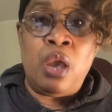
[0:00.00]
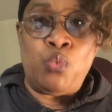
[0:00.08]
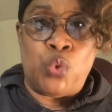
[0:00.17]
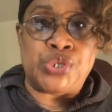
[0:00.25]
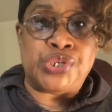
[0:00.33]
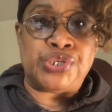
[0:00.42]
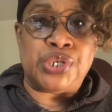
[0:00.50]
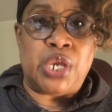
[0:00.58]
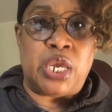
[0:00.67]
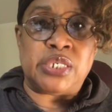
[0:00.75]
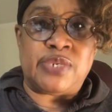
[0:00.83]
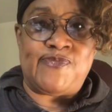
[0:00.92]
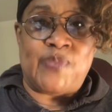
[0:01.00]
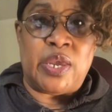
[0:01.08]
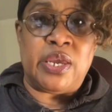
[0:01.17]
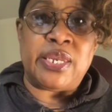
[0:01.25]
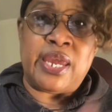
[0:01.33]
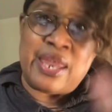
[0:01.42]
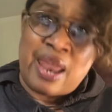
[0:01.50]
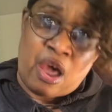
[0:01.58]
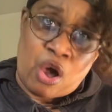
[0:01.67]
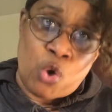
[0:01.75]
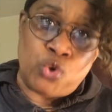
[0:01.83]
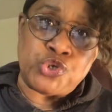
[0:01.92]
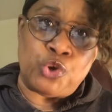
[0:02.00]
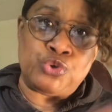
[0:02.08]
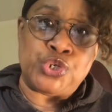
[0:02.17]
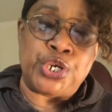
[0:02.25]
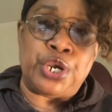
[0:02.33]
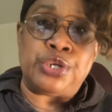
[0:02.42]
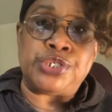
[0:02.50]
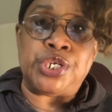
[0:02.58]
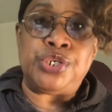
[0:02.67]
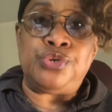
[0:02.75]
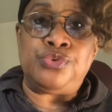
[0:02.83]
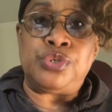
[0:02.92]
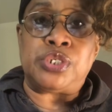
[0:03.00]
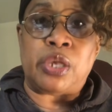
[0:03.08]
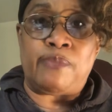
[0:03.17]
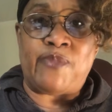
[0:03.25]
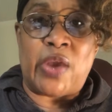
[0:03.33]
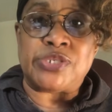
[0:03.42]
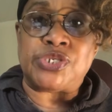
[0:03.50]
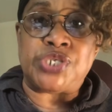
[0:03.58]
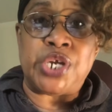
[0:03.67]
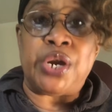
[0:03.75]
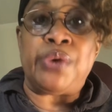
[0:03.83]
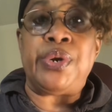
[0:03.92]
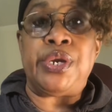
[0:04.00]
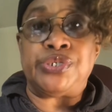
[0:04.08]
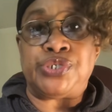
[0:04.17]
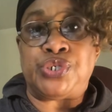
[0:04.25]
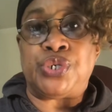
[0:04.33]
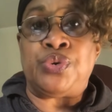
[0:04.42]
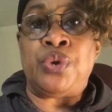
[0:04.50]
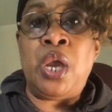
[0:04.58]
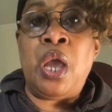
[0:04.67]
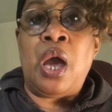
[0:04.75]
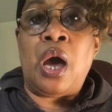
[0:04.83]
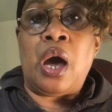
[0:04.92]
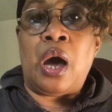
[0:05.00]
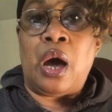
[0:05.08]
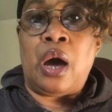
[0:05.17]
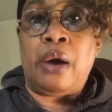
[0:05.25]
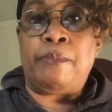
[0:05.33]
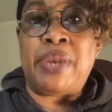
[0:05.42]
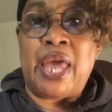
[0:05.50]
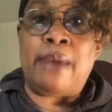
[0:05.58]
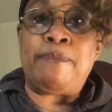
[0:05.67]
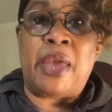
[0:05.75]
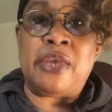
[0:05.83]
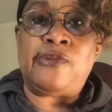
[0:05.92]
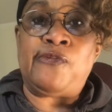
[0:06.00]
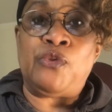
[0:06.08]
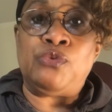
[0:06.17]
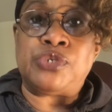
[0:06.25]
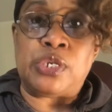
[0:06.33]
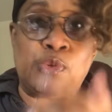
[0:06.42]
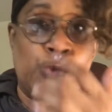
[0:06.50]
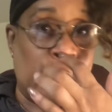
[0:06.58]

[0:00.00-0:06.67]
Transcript: which is vegan, and I also share to you some vegetarians do plant-based foods